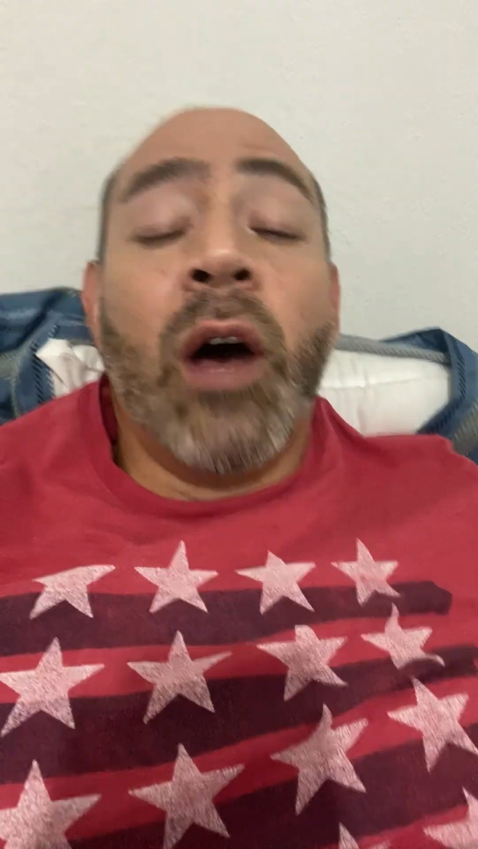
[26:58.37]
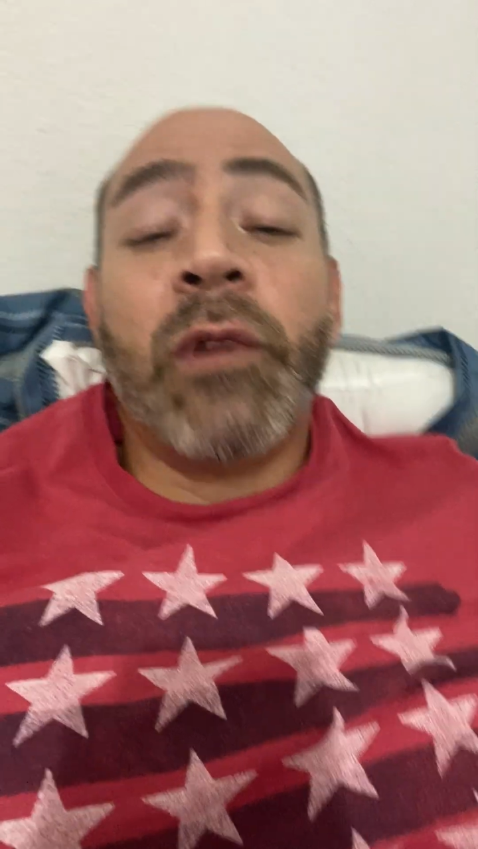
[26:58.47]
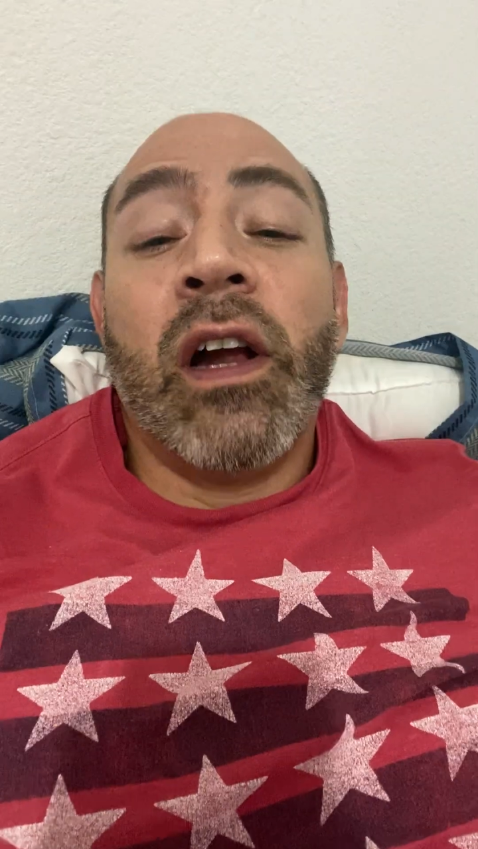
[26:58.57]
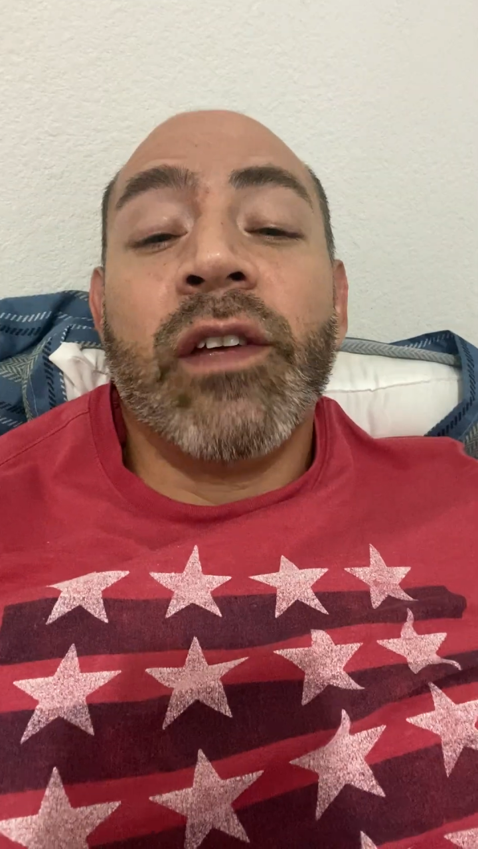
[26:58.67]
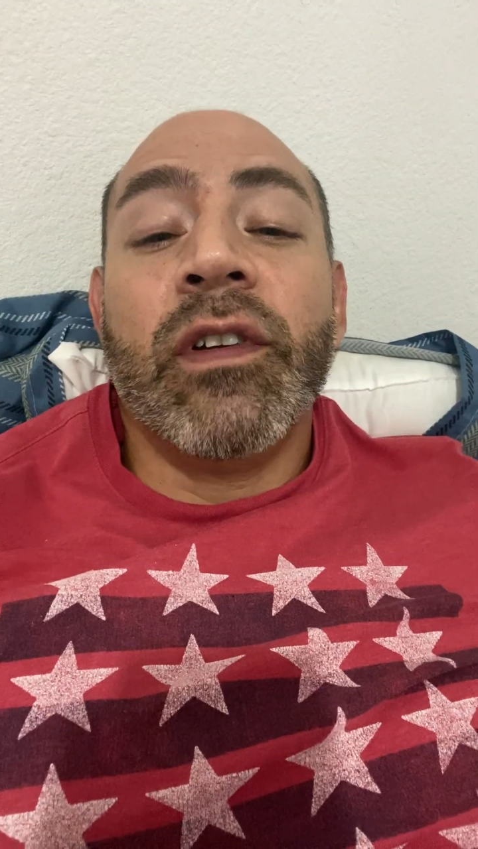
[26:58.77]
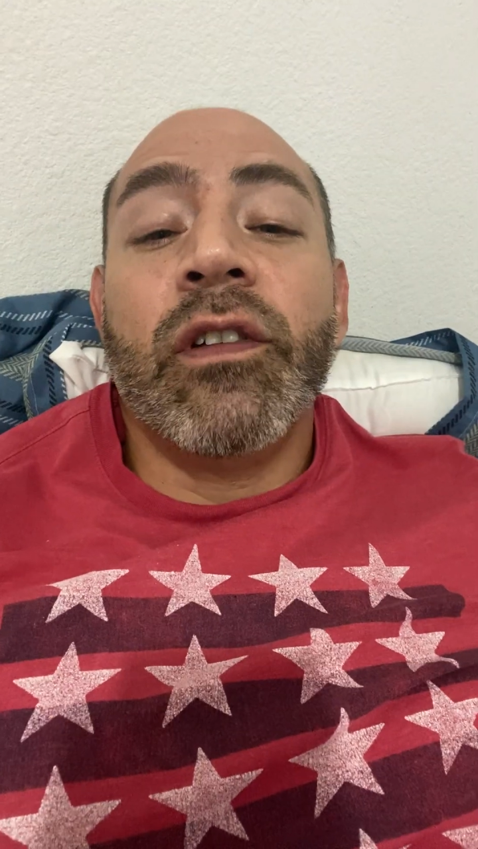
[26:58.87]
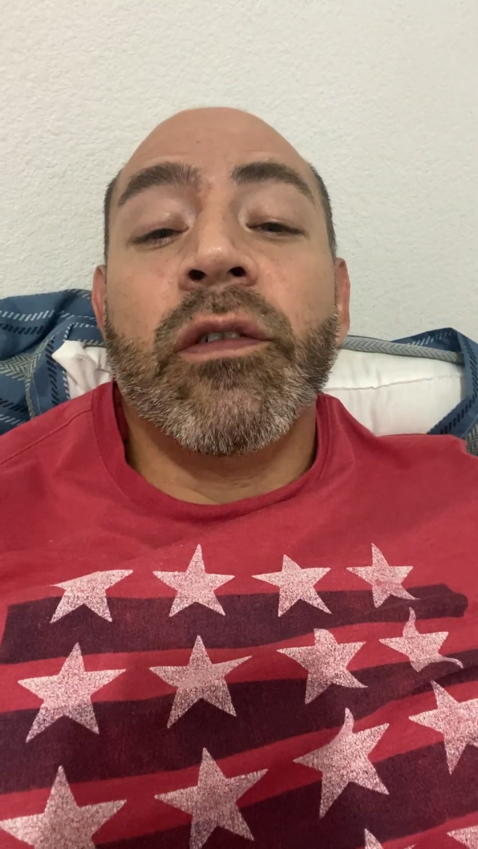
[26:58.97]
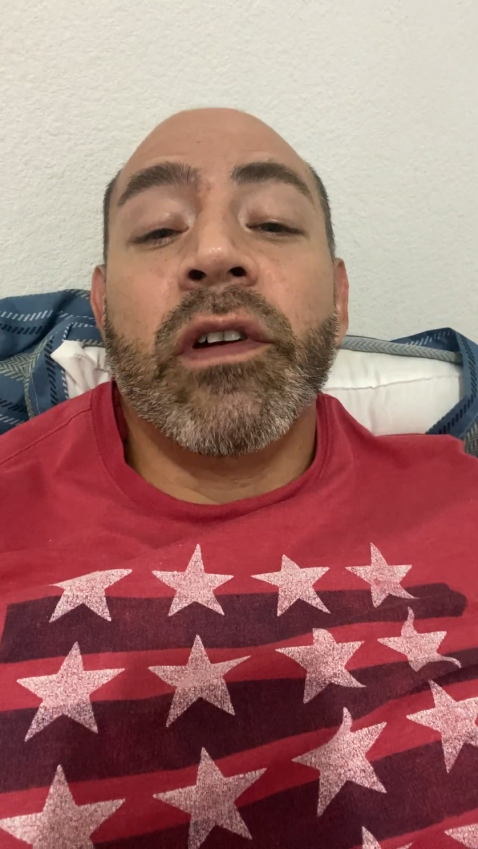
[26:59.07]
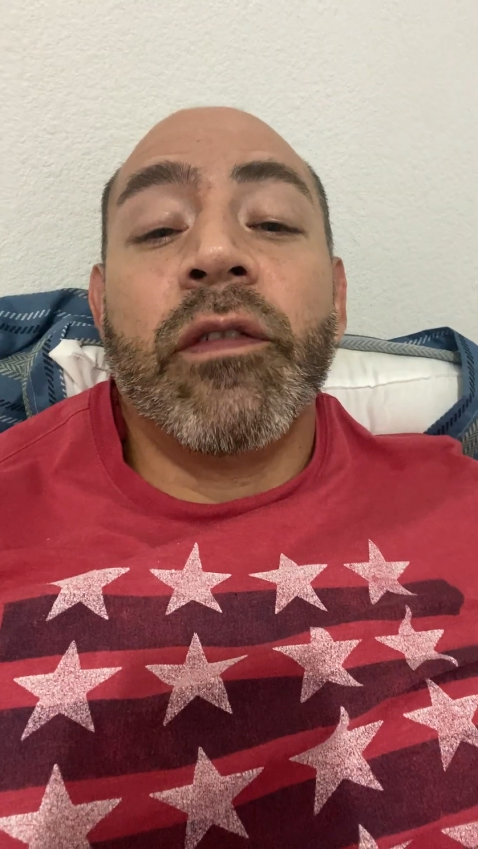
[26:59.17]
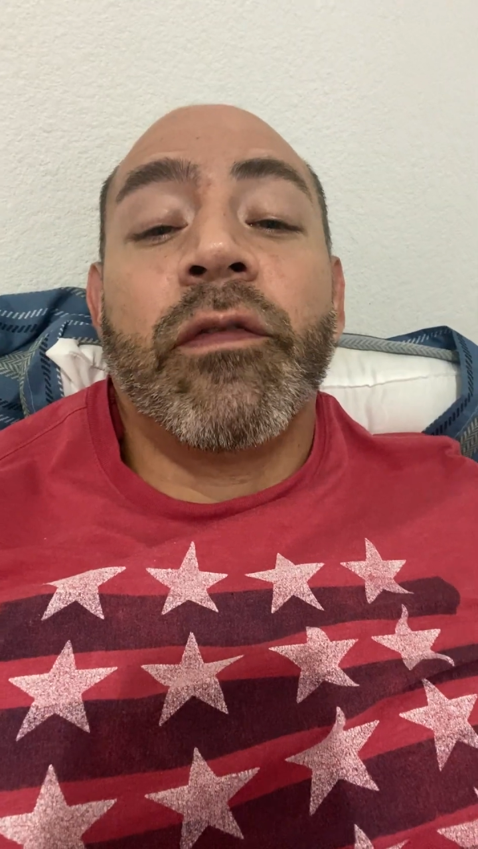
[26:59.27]
not even
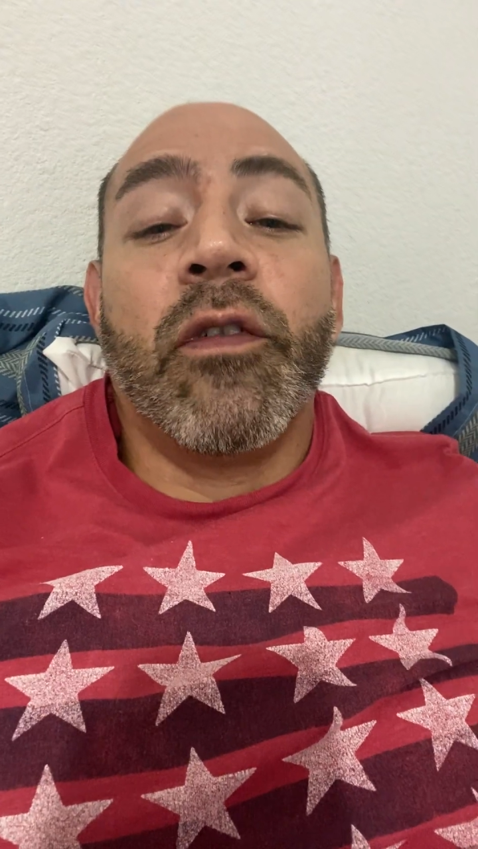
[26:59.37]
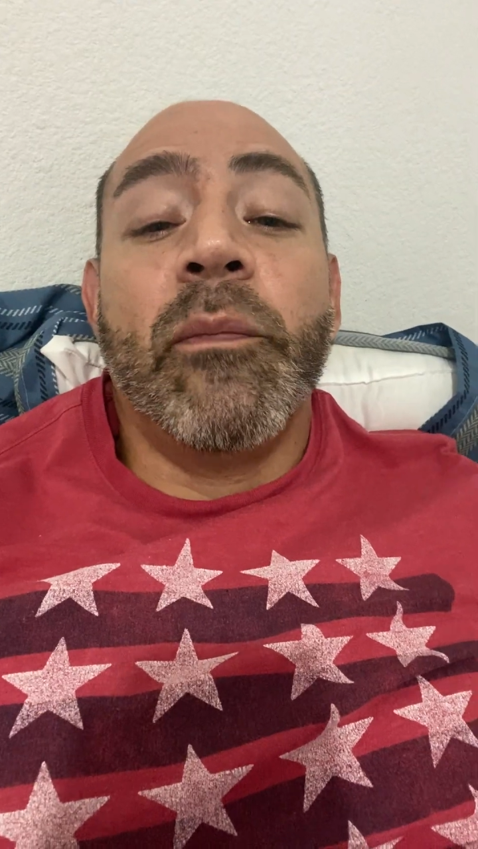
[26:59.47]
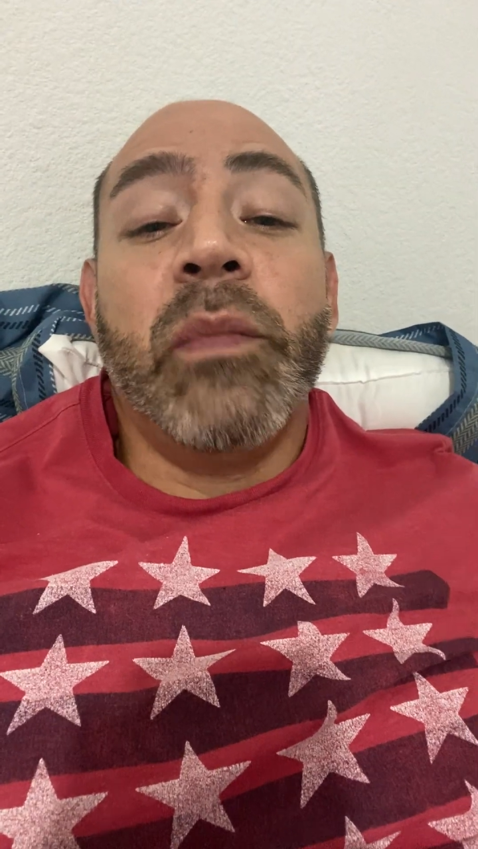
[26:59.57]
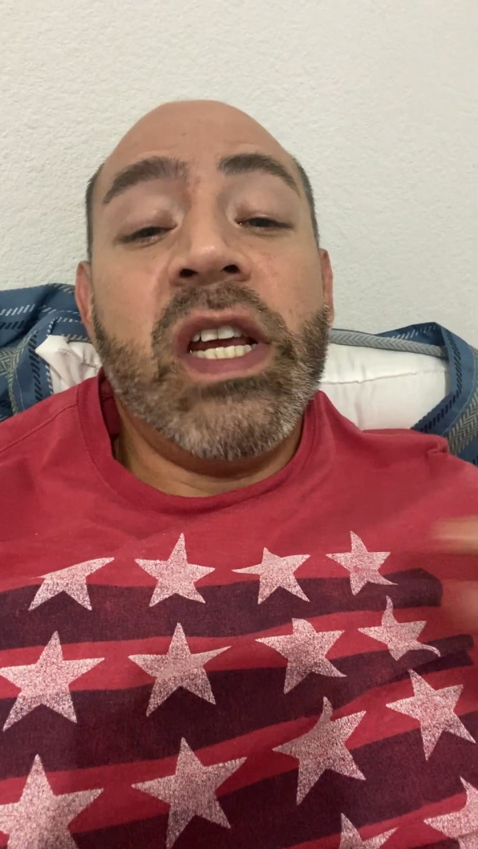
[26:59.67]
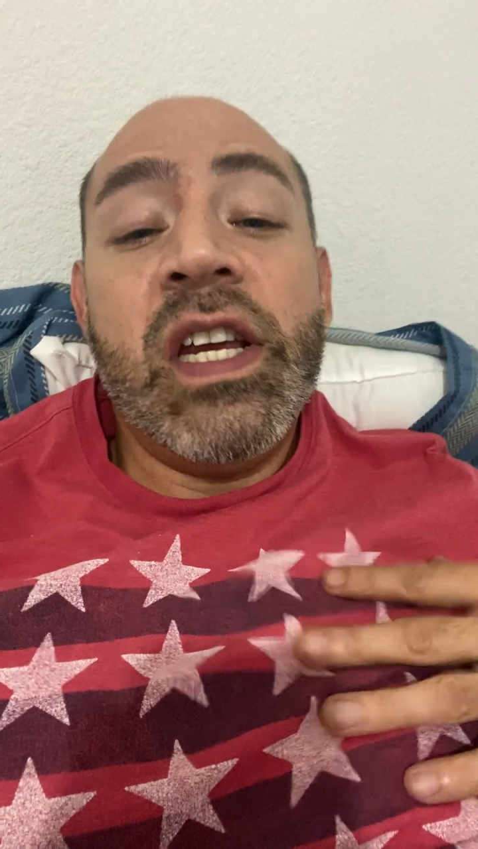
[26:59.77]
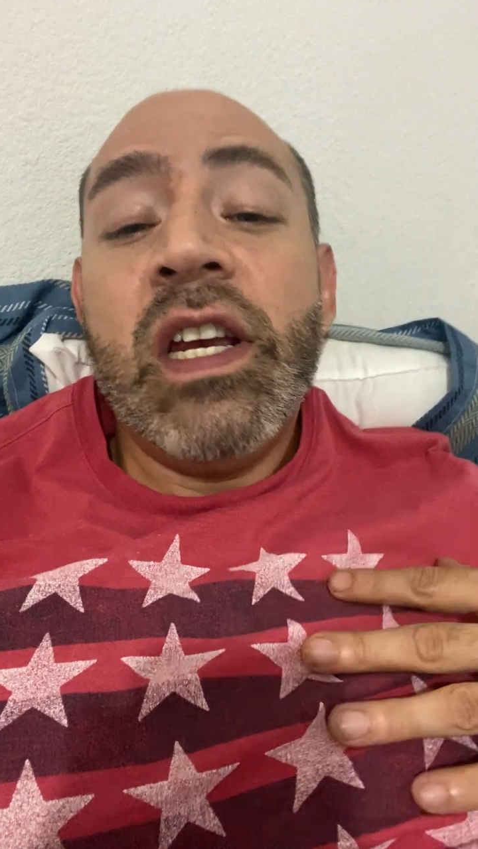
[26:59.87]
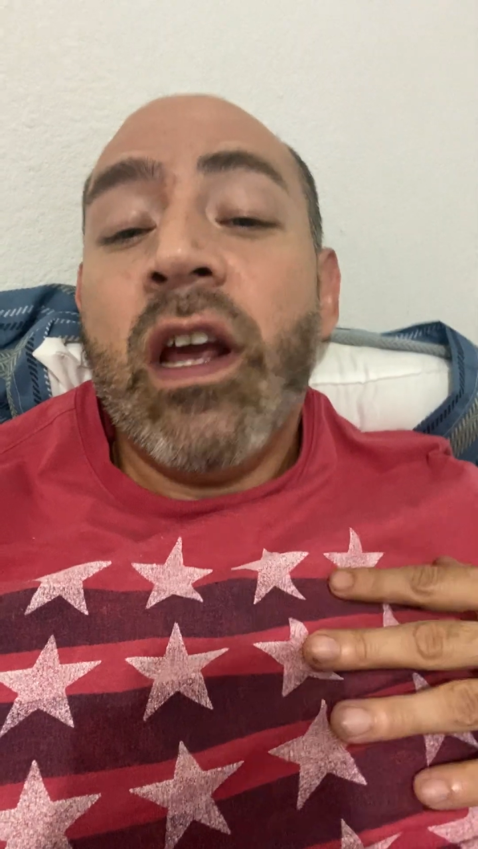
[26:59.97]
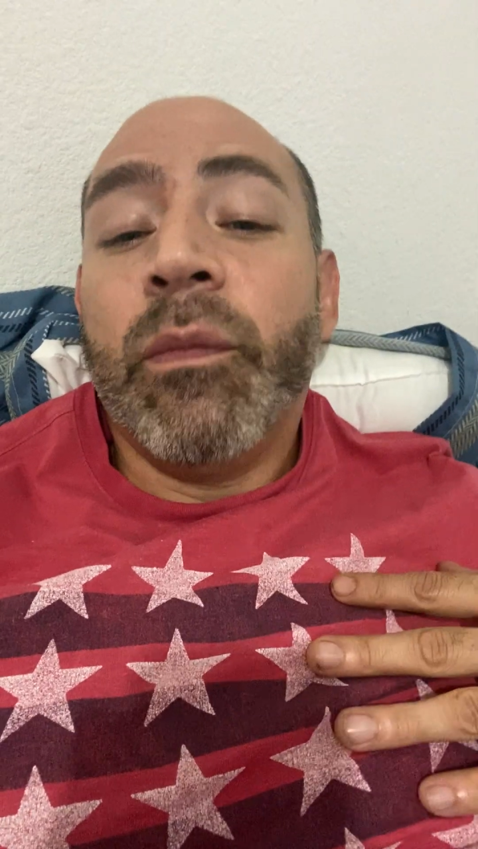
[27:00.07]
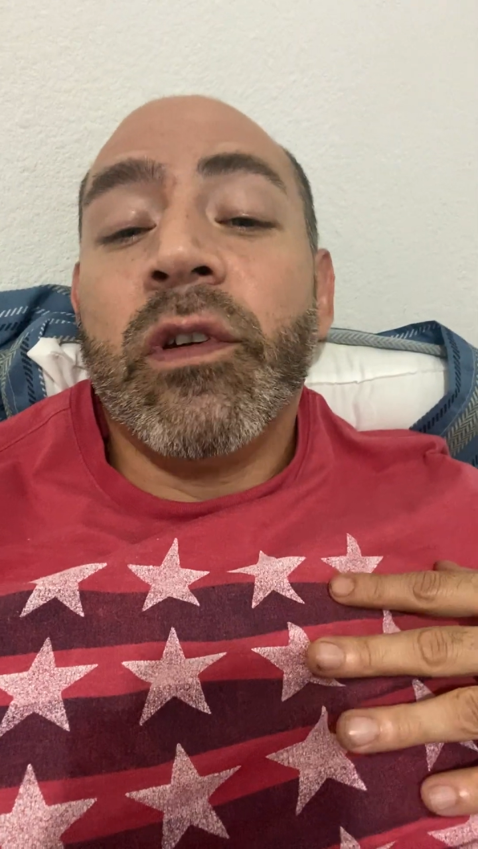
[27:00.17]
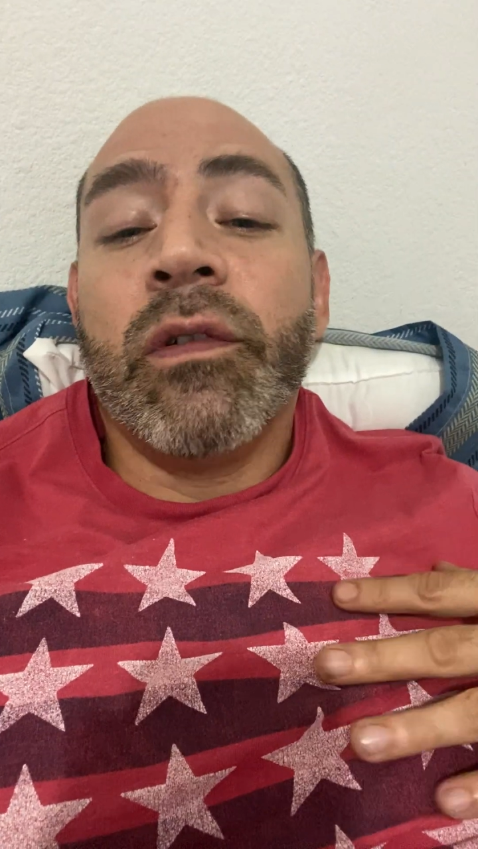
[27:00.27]
doing it for me,
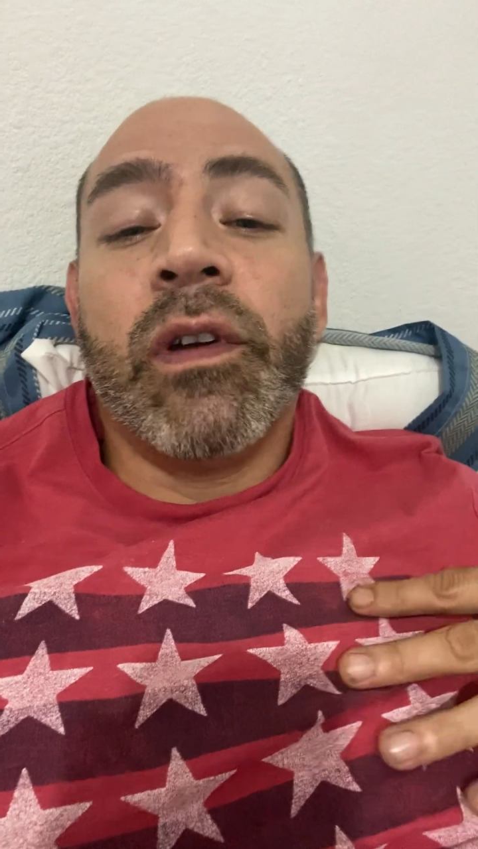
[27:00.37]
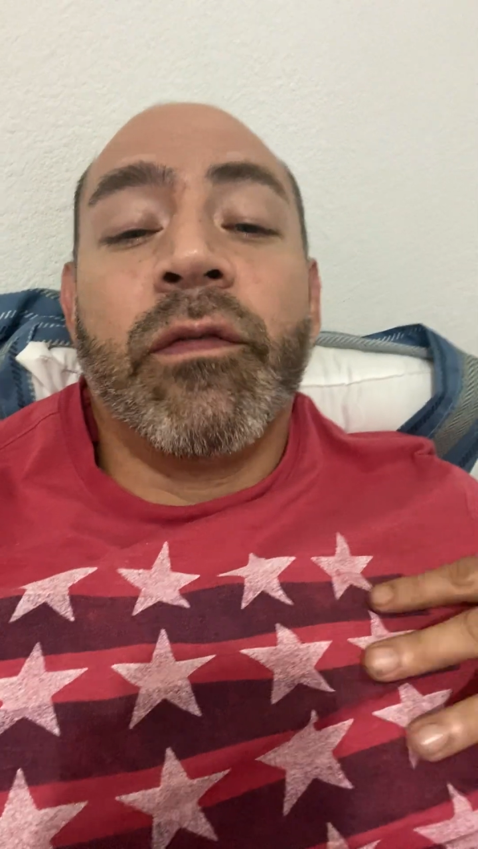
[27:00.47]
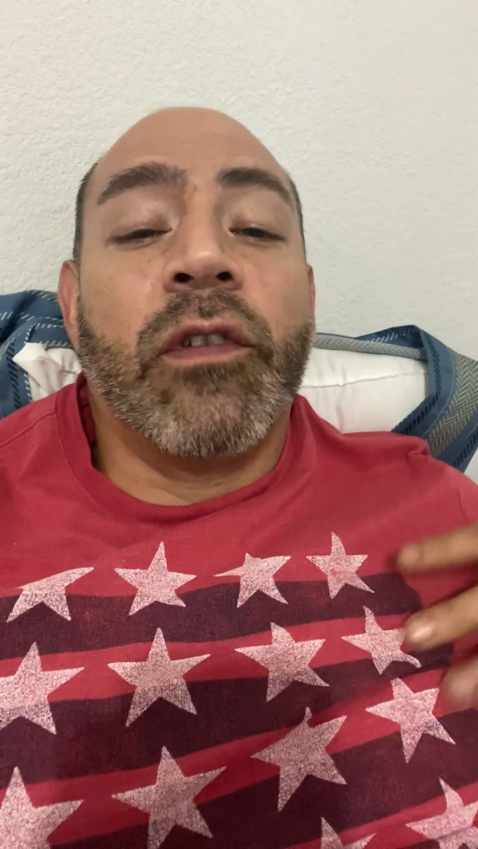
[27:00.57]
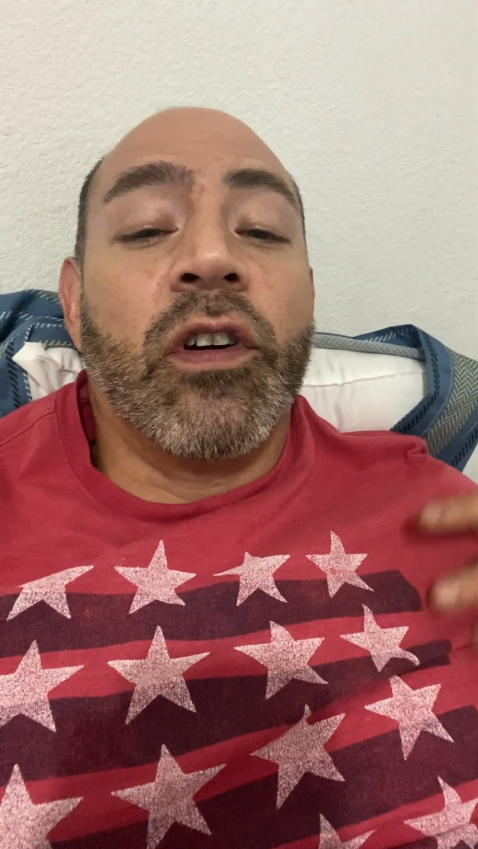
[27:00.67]
I'm doing it for